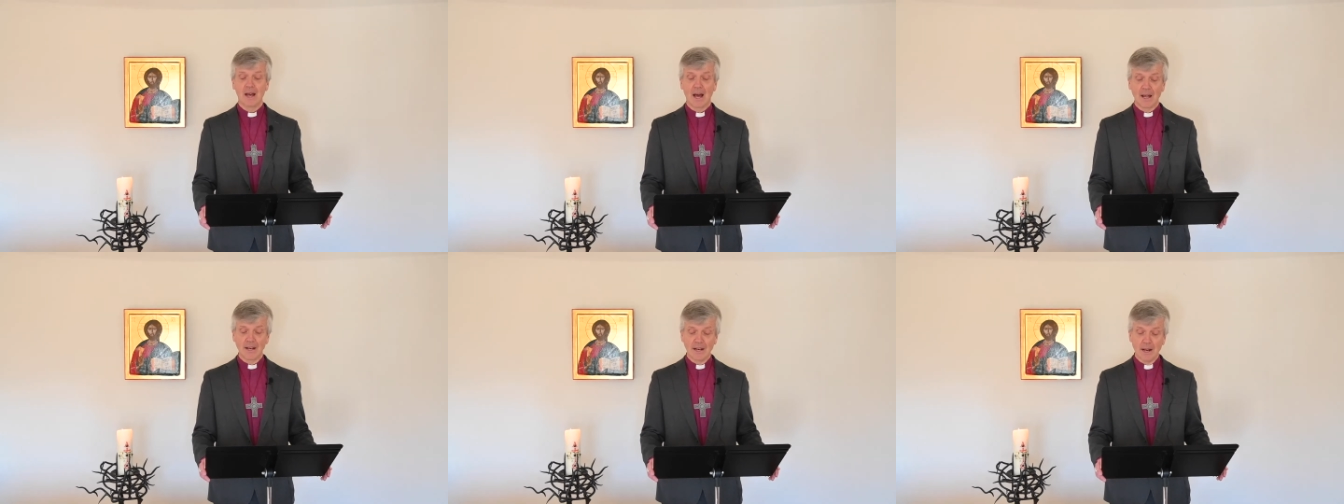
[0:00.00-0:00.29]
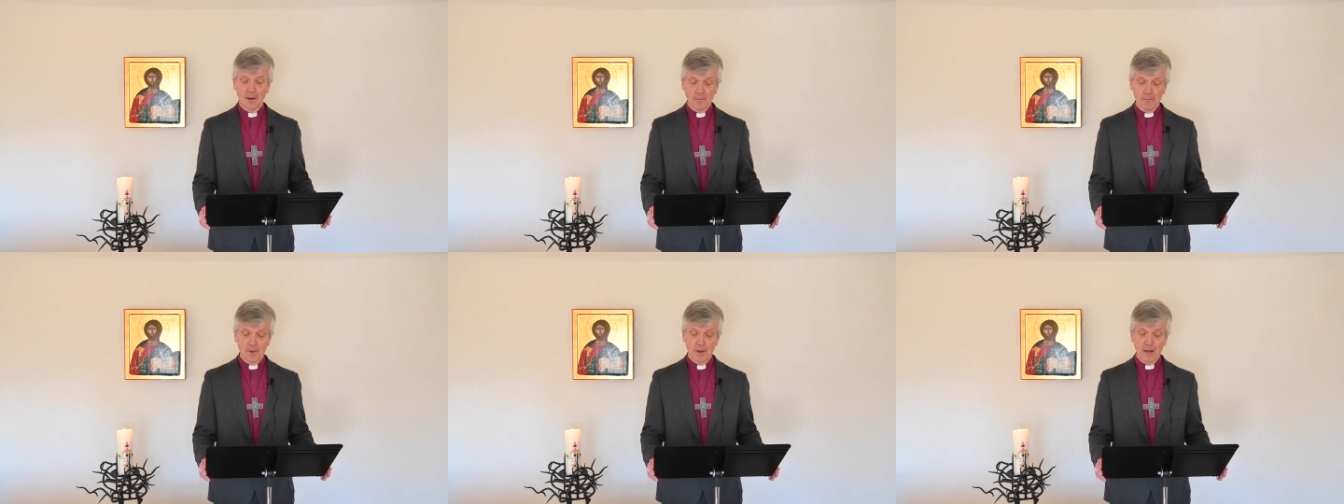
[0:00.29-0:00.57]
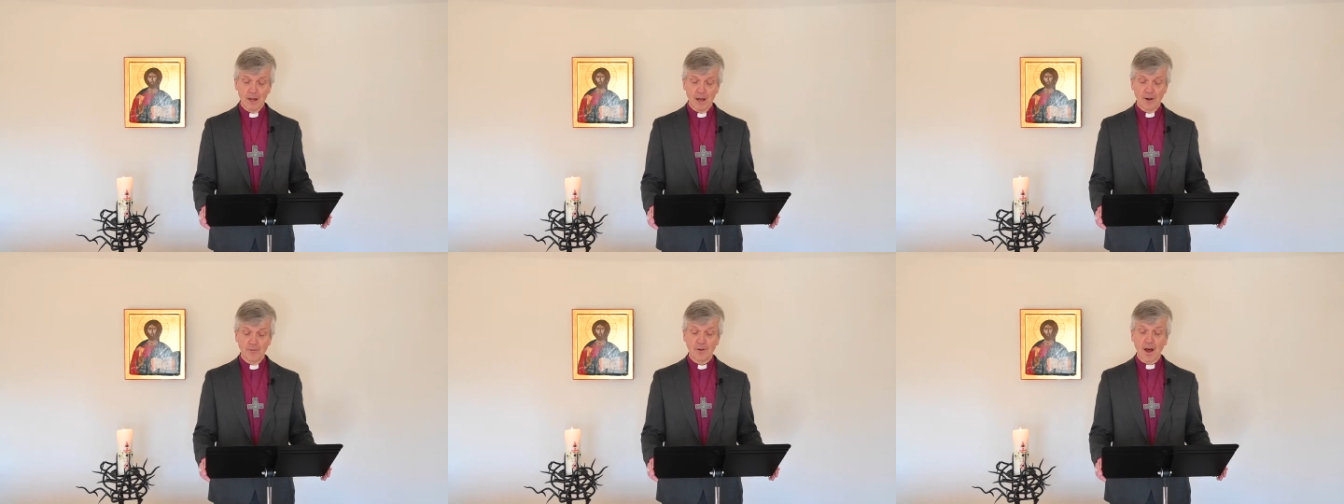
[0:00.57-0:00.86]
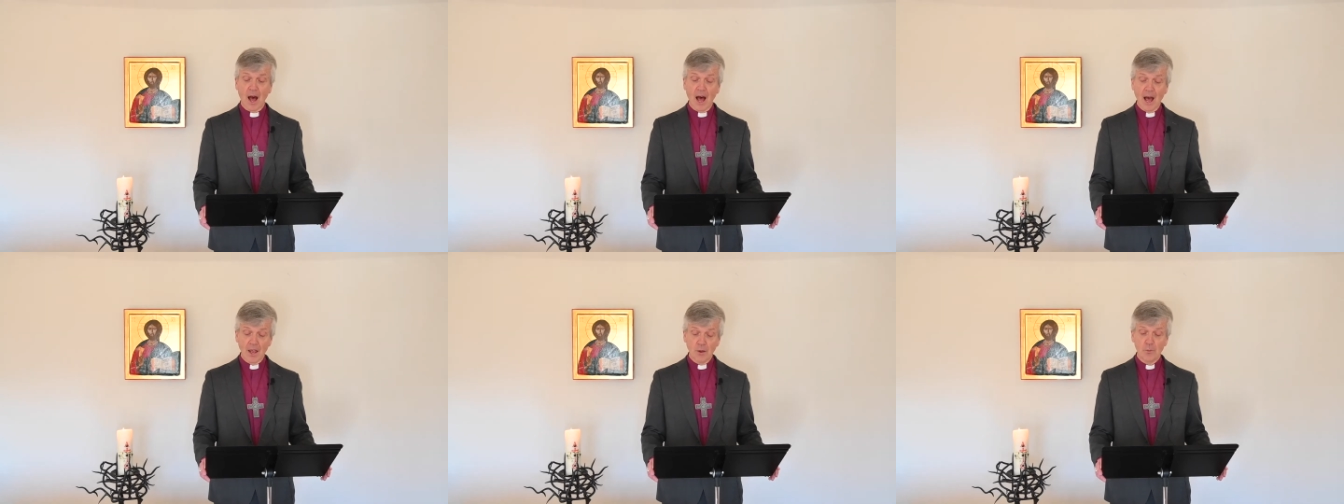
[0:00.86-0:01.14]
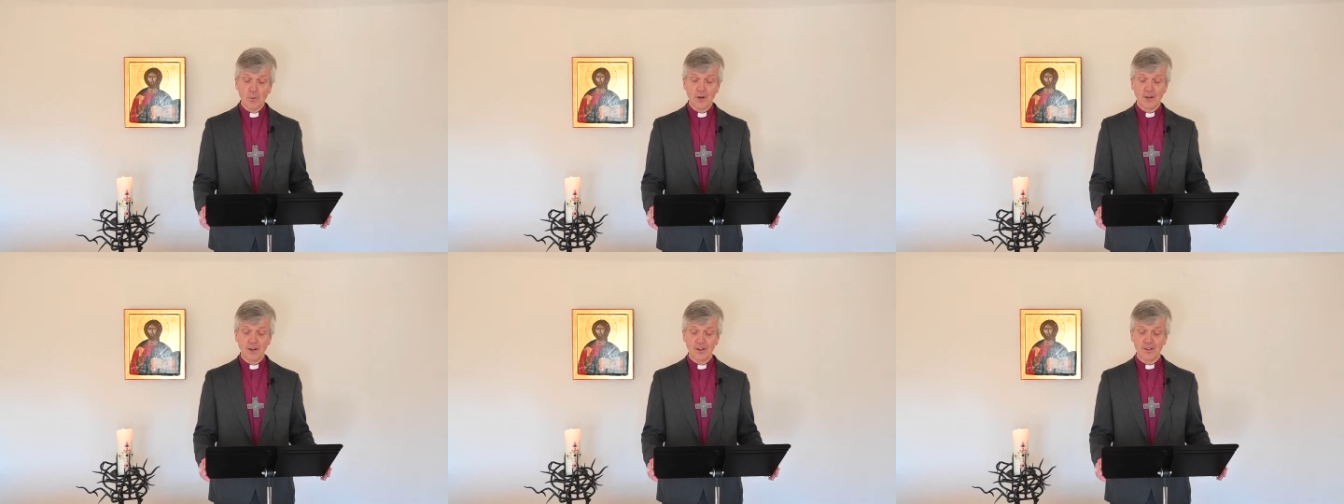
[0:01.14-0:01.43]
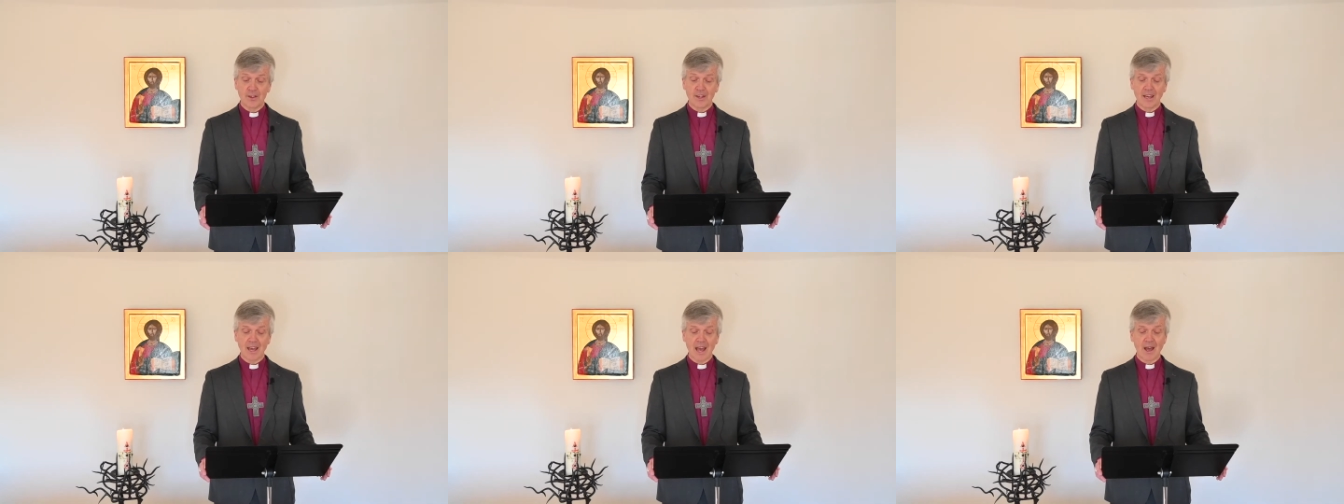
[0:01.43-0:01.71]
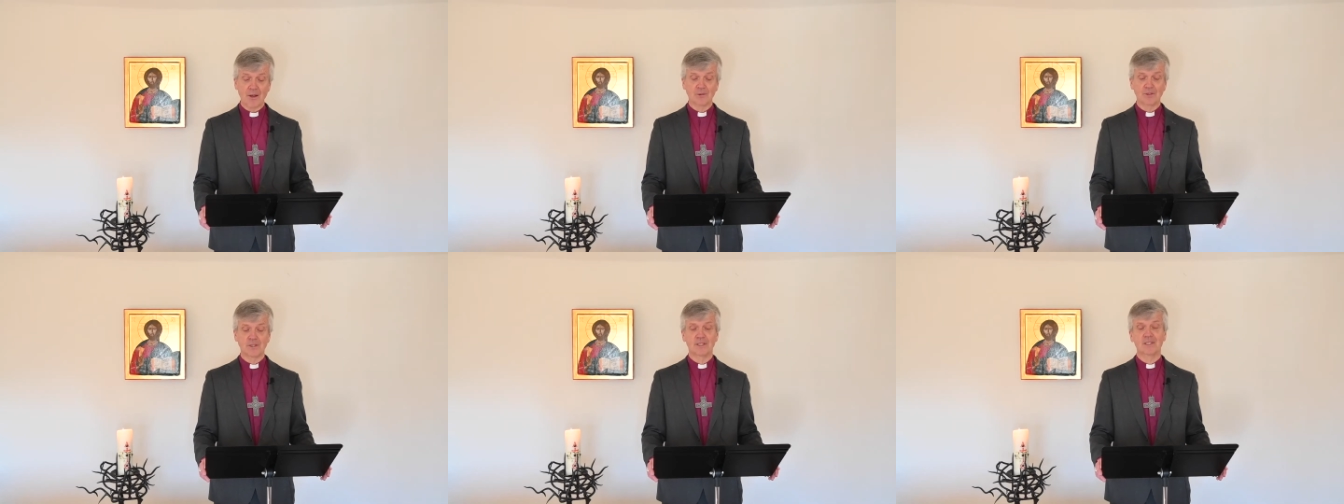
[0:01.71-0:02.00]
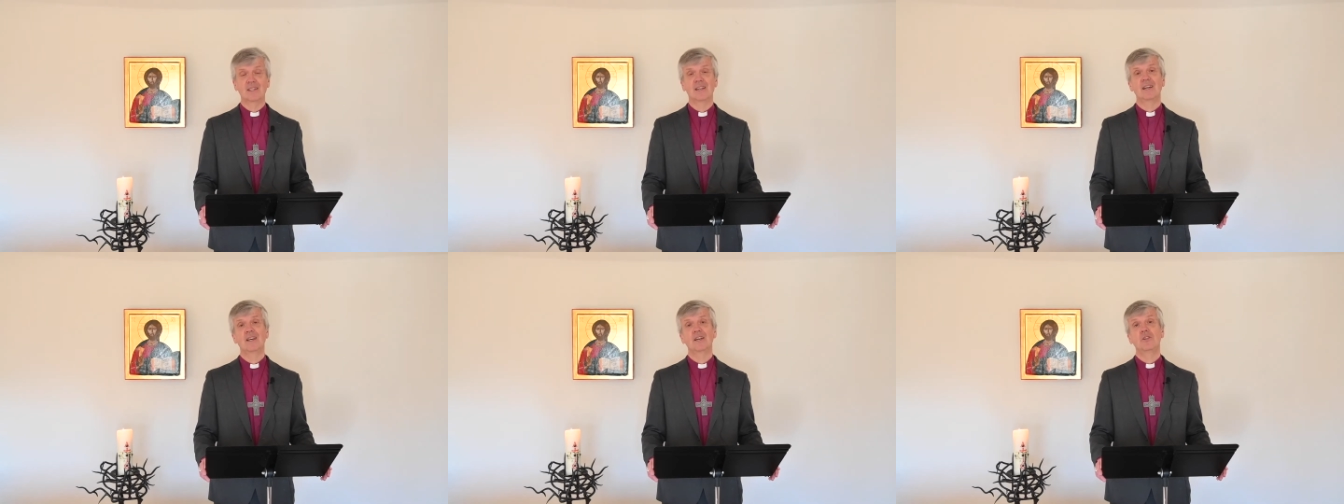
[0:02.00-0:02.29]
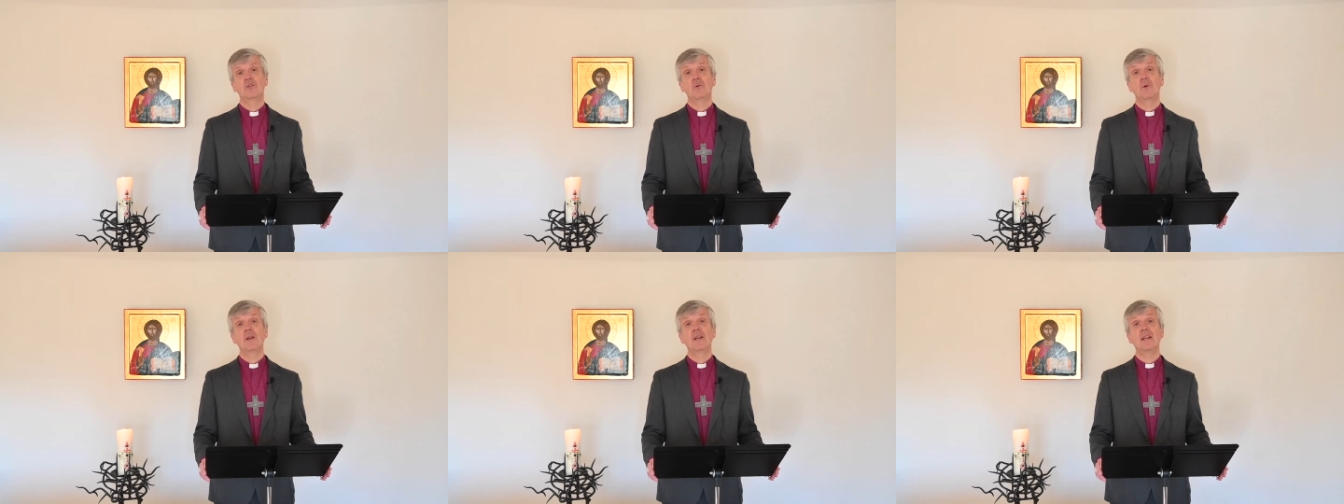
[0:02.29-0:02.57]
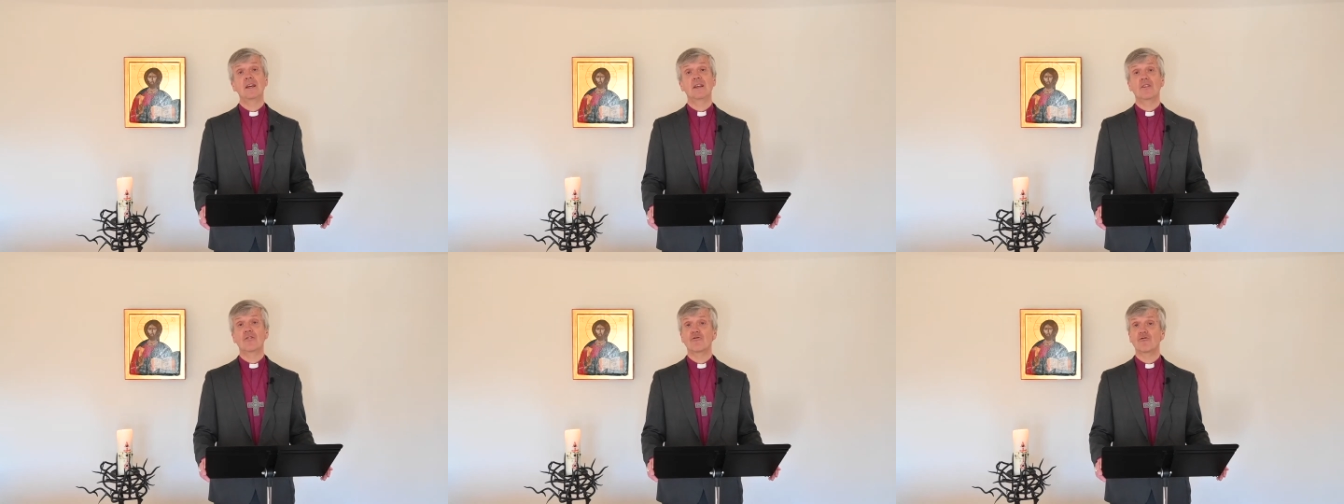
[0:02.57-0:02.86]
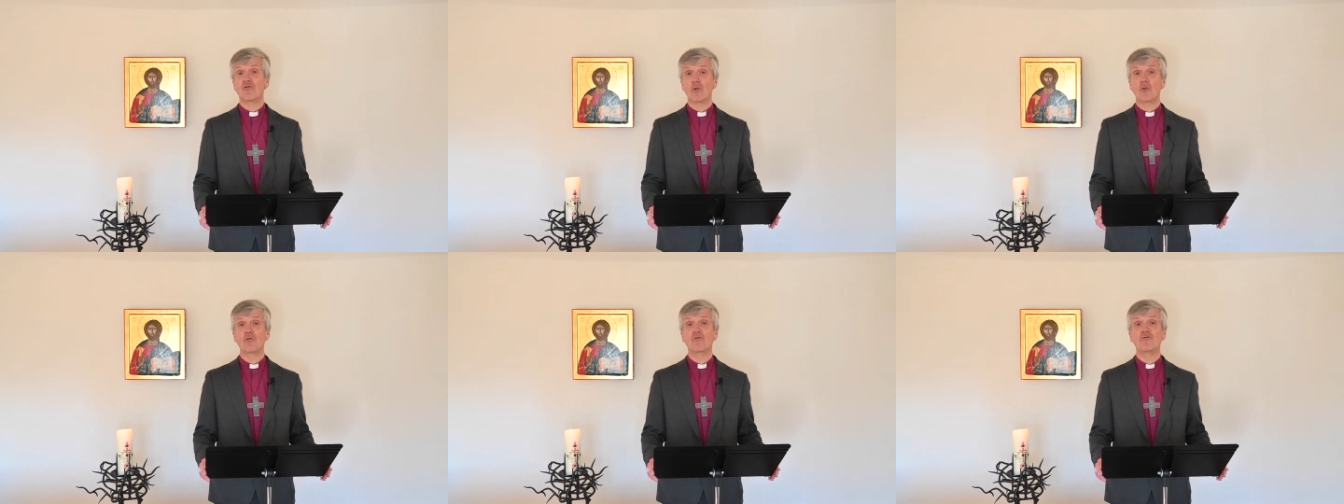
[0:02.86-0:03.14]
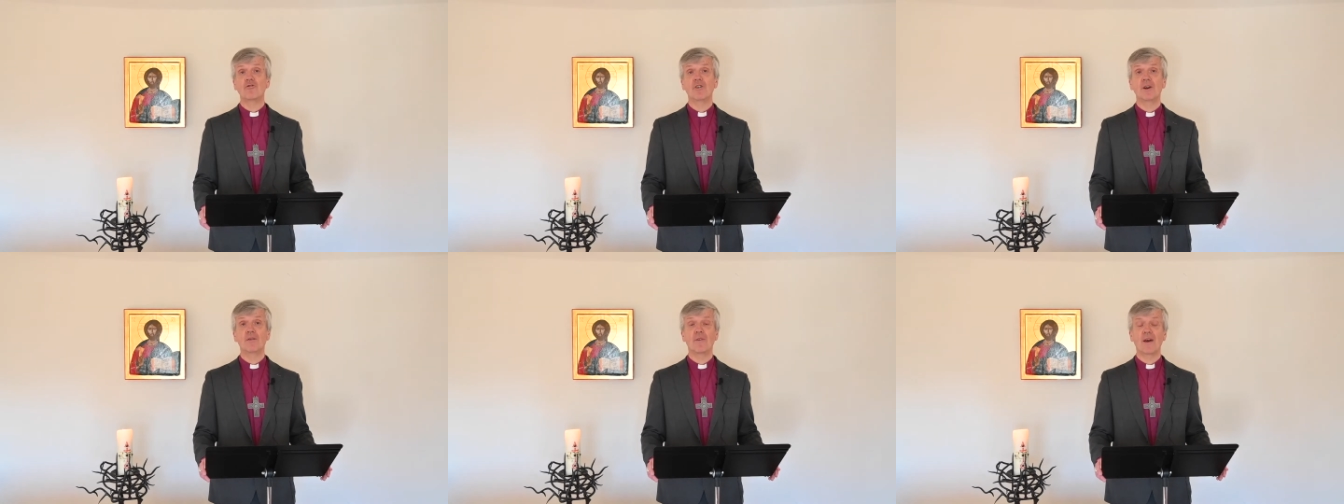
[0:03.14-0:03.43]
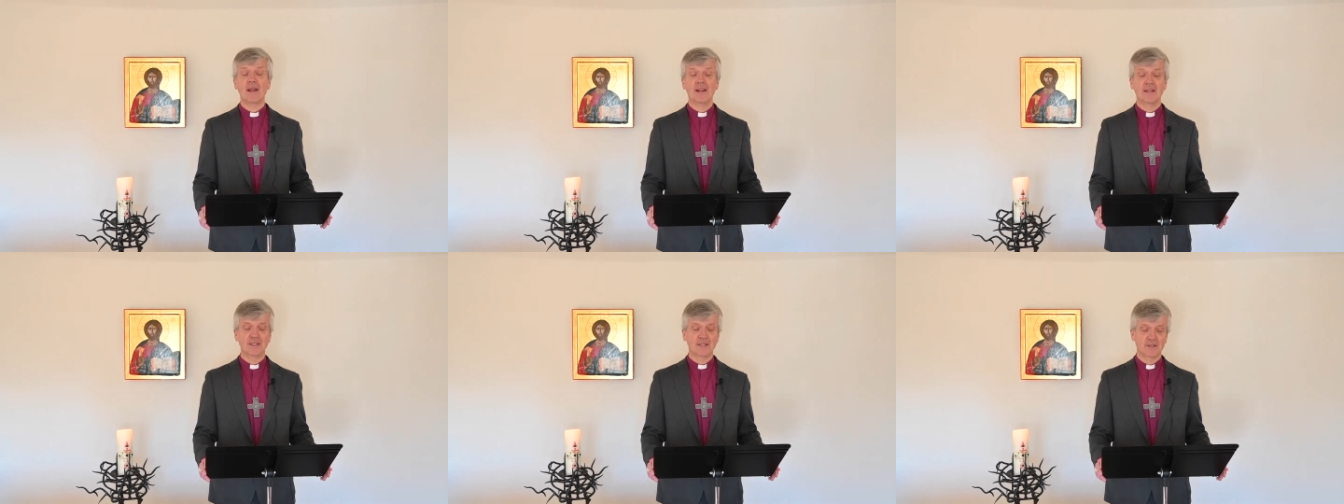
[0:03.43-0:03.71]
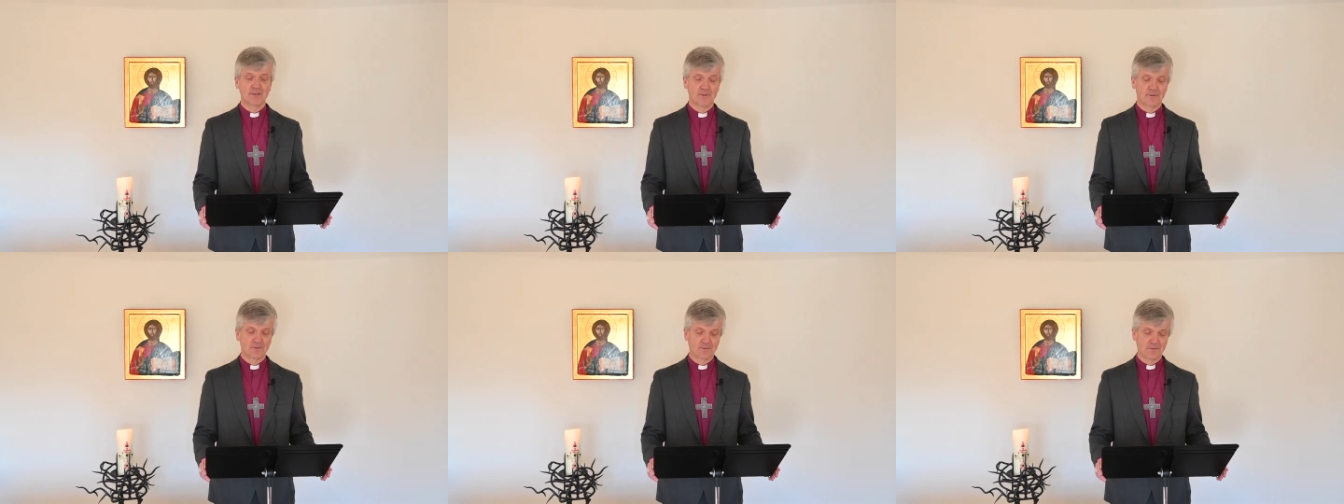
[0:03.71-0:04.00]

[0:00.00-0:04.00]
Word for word: a number of eyewitness accounts to an extraordinary event.